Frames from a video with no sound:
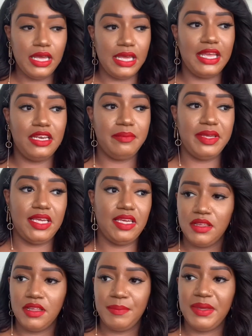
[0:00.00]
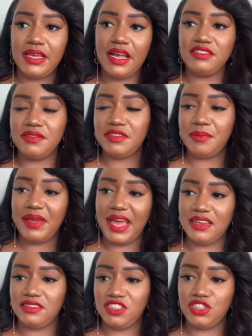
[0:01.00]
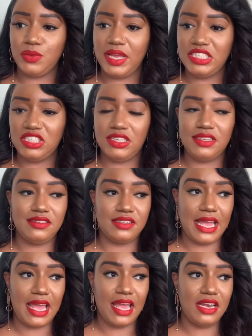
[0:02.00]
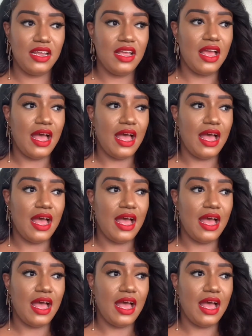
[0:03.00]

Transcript: in me because of some past situations that